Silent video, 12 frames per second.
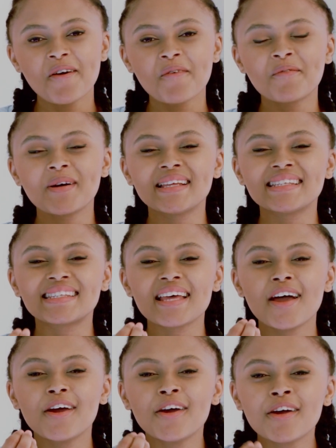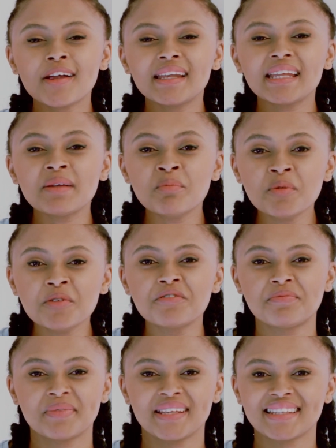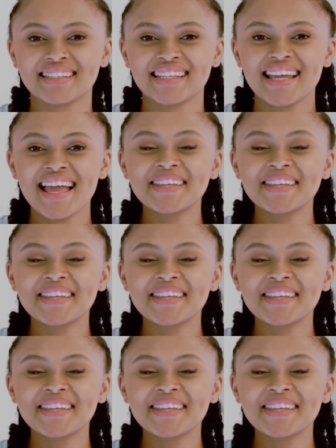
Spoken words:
was early movement.